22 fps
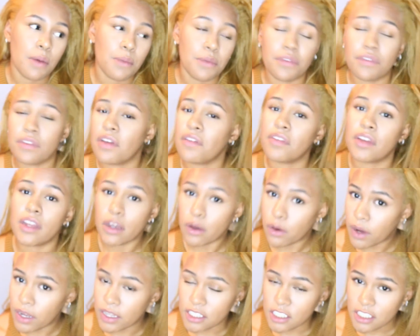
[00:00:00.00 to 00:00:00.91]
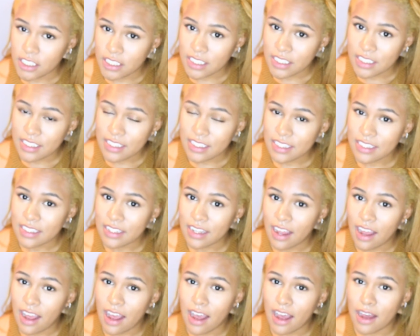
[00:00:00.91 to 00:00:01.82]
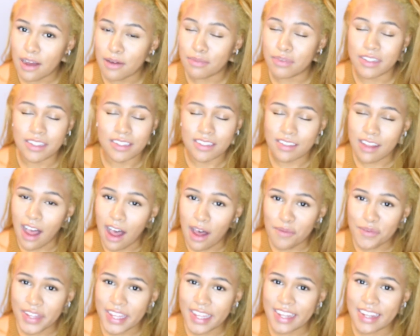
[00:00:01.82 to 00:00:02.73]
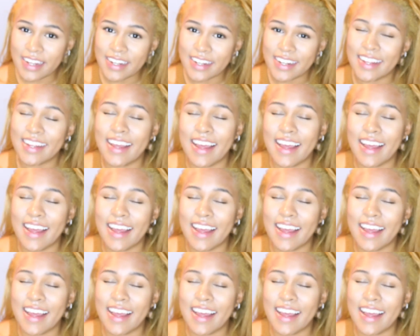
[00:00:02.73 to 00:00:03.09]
If you have any questions, please comment,